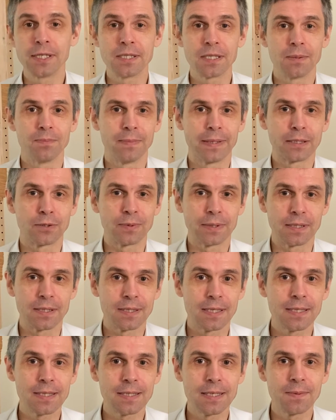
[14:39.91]
symmetric
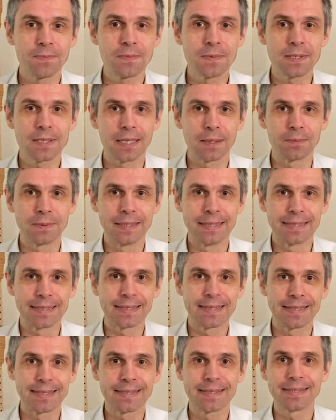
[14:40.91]
systems that we
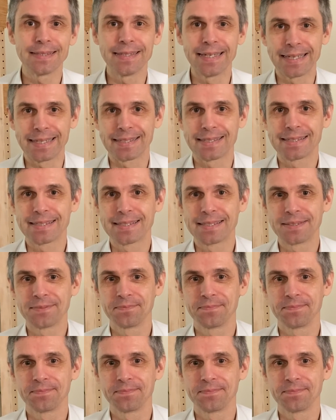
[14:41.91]
discuss next.